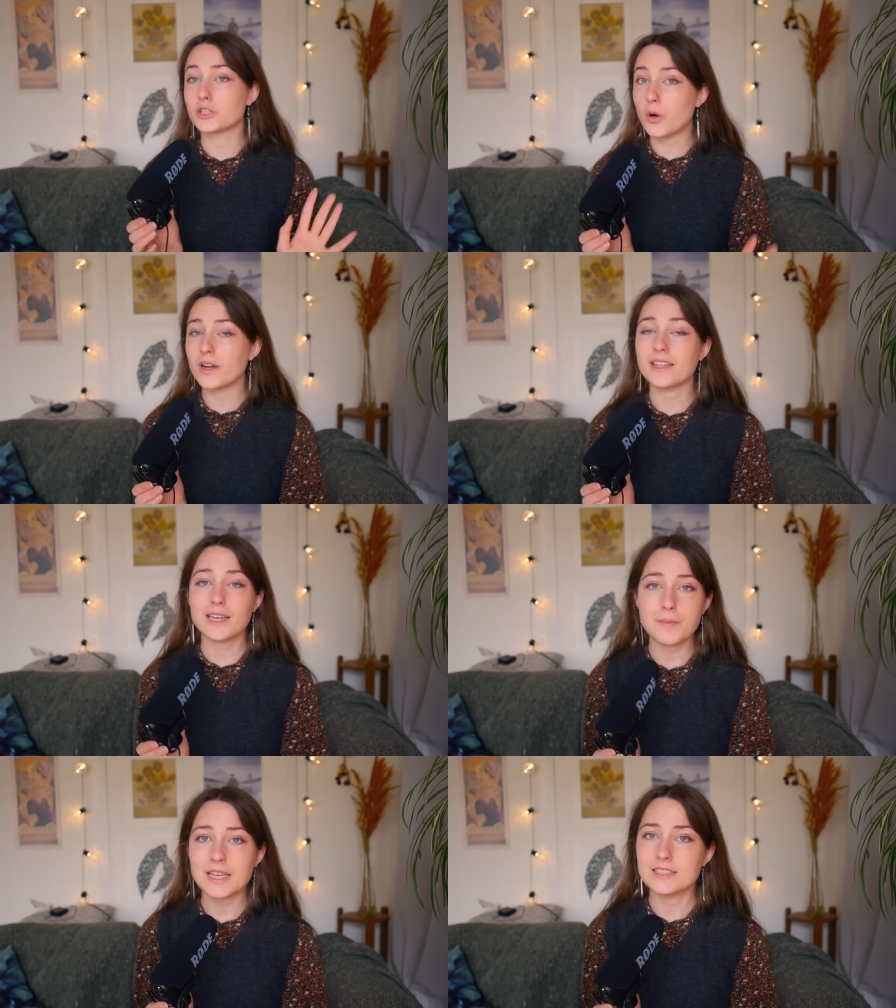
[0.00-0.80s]
So I think
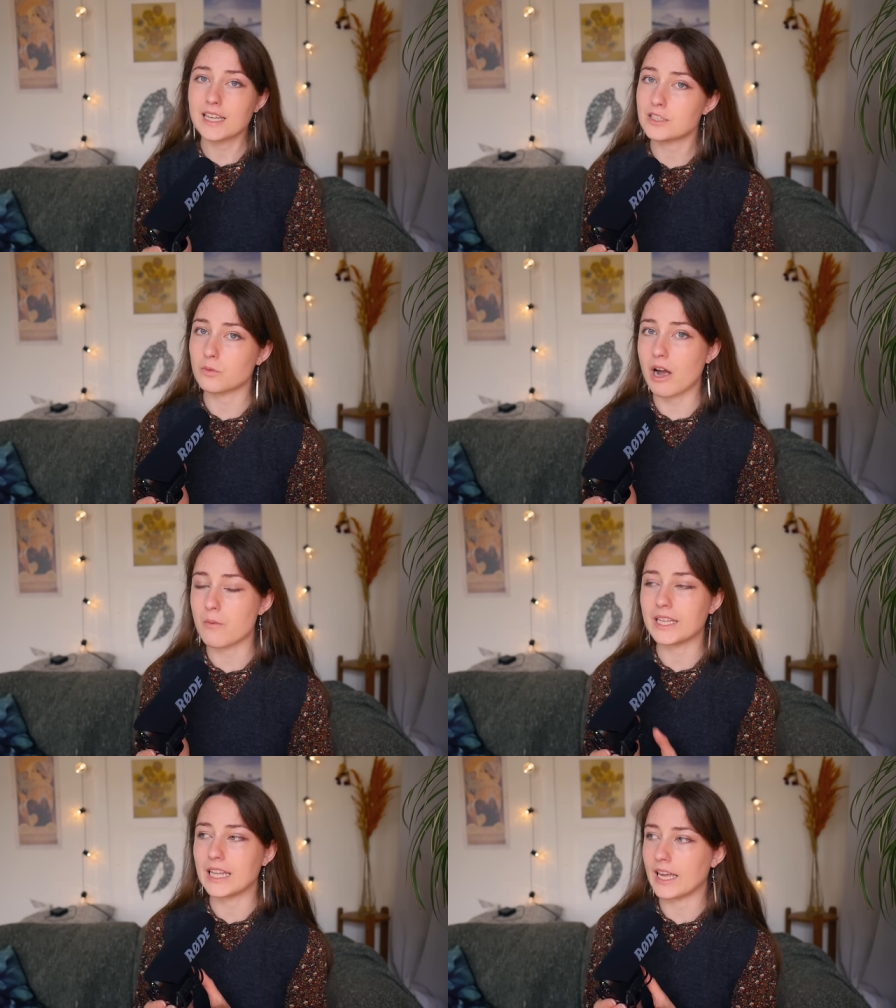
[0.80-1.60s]
it makes sense why
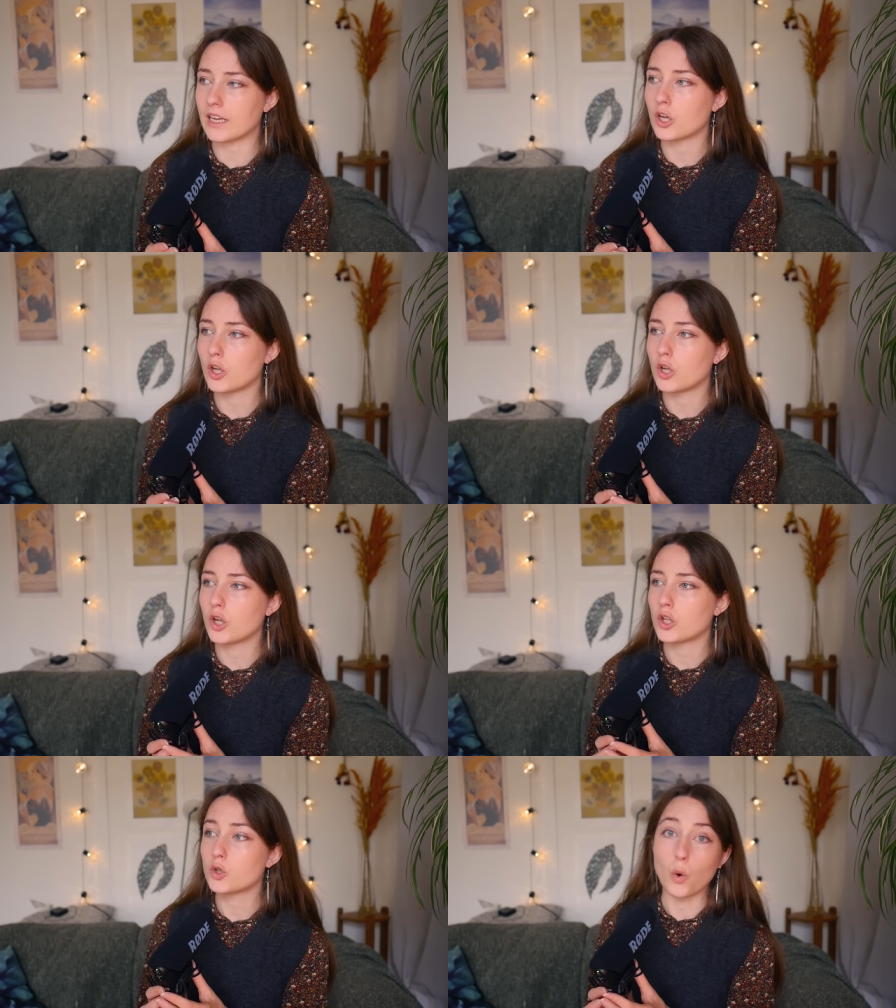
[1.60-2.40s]
we like
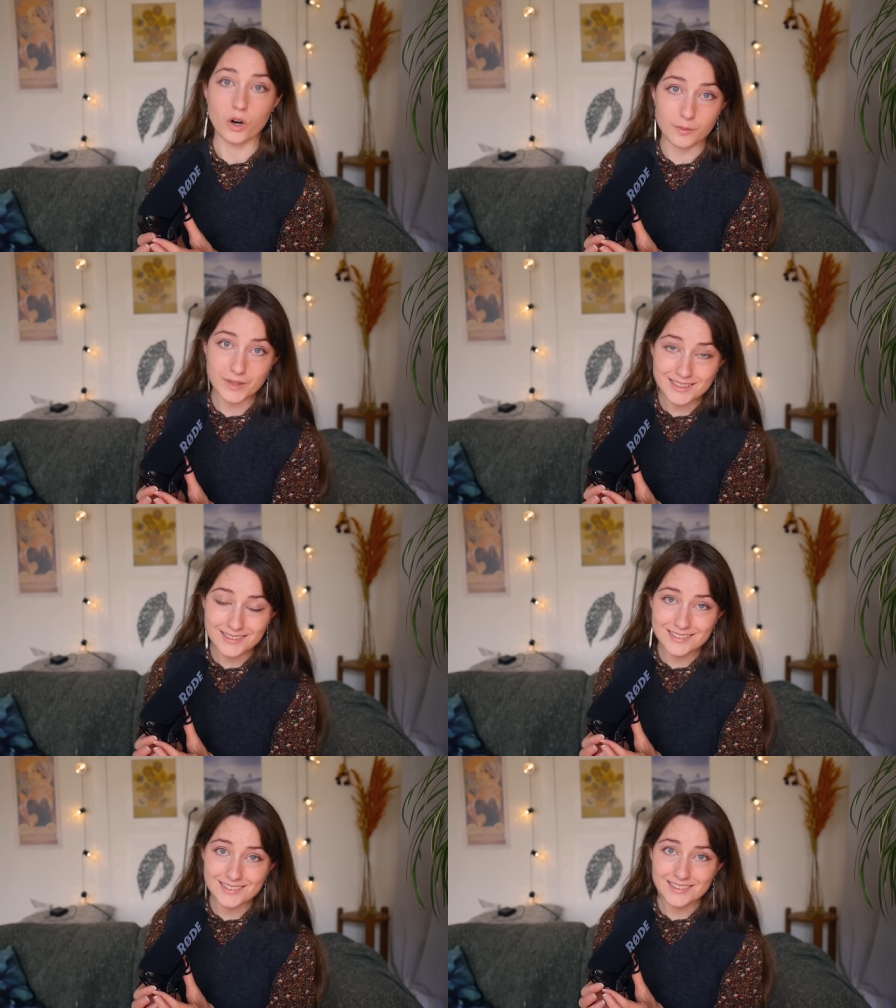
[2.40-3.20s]

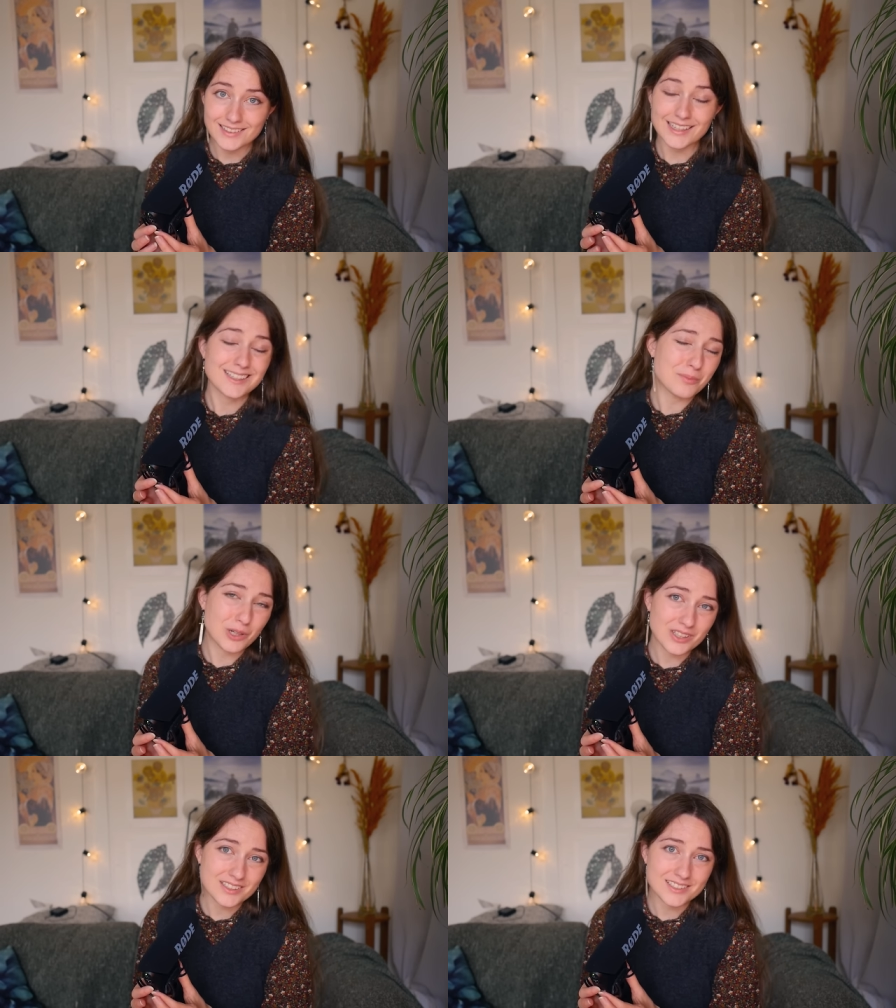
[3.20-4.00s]
tournaments in
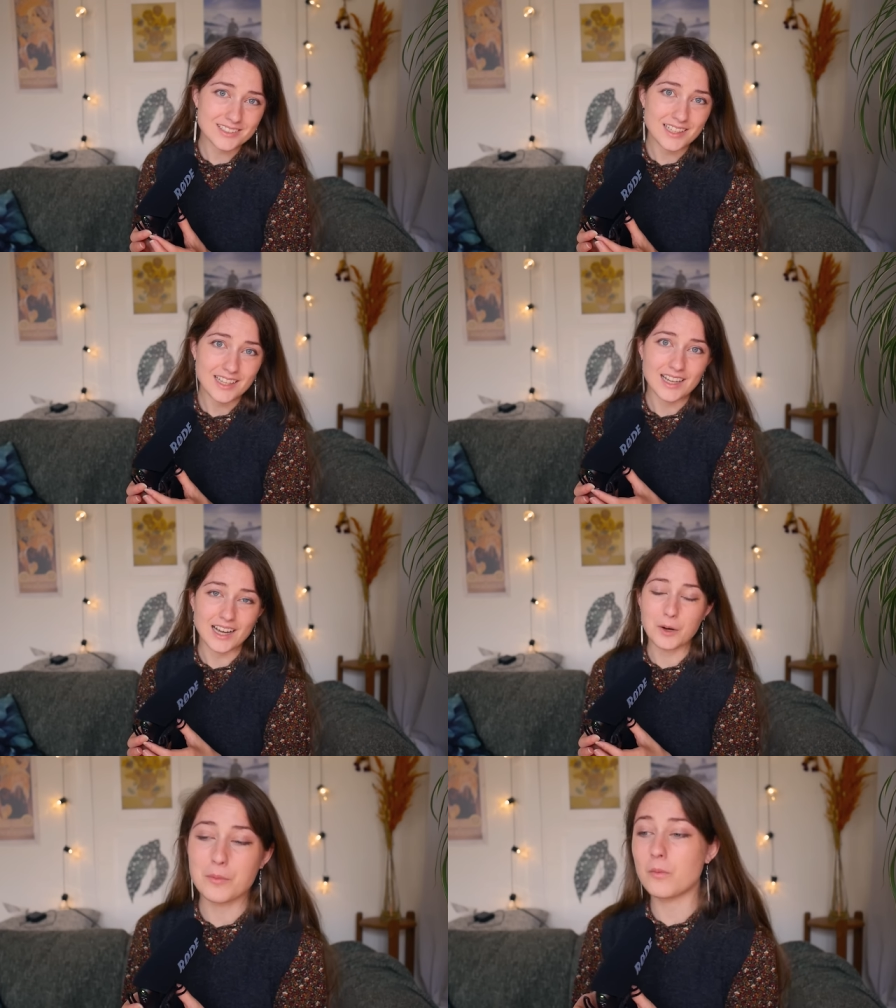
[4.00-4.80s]
books.
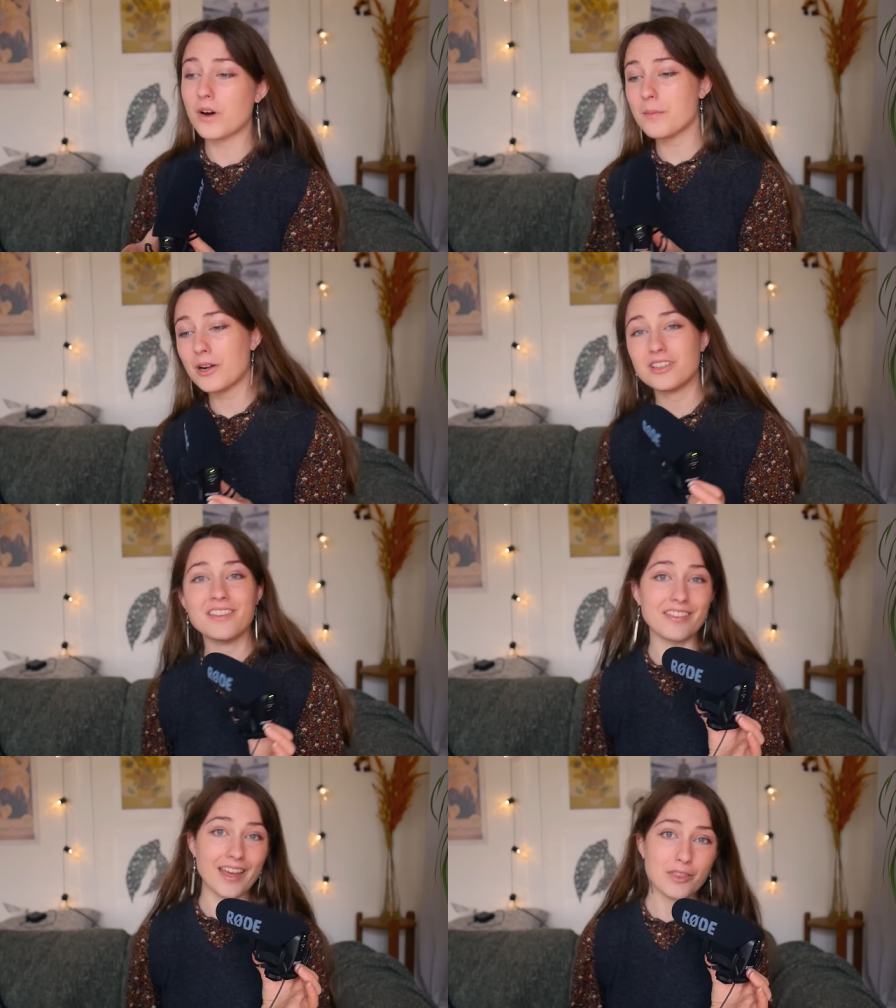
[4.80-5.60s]
Uh, but what about the
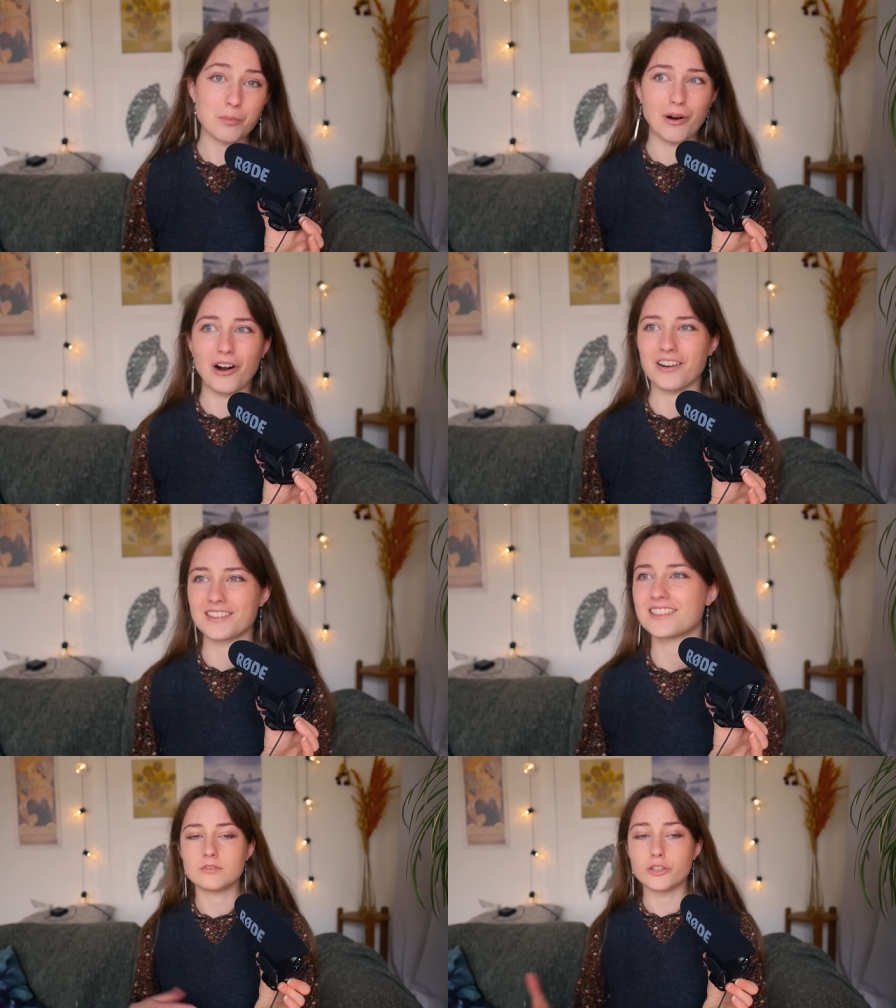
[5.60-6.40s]
death
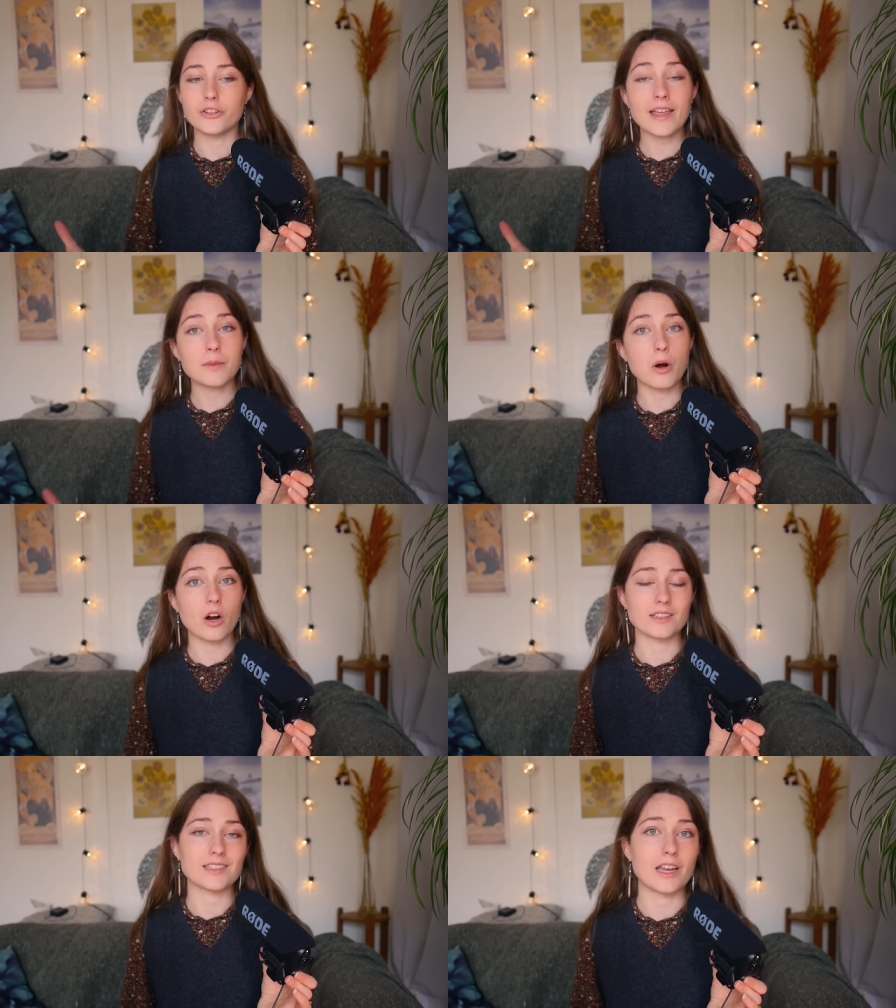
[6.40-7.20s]
part? The death
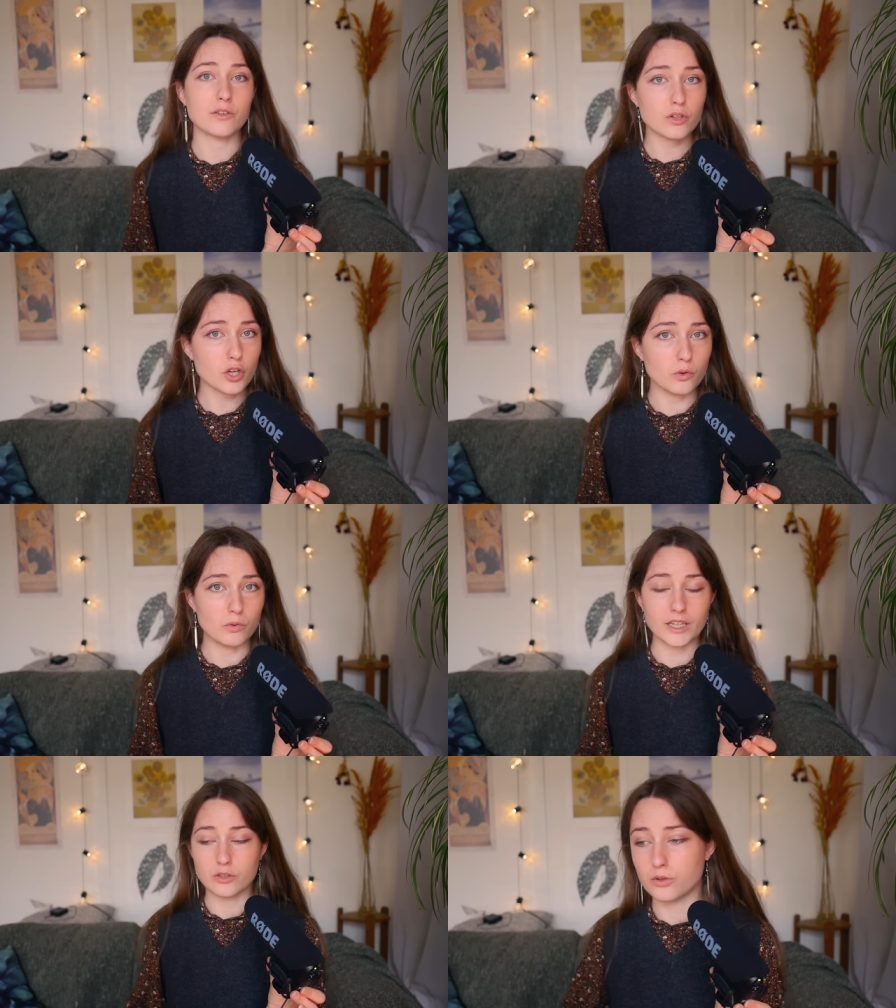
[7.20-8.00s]
part is kind of new,
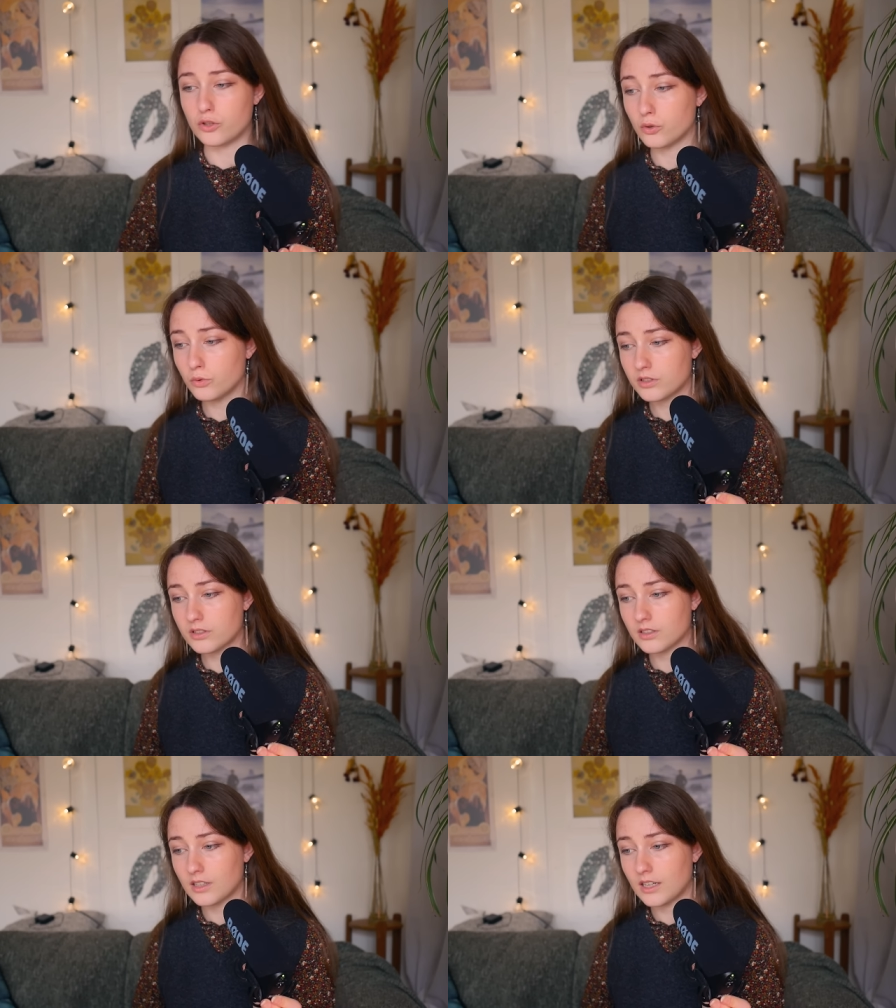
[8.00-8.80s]
introduced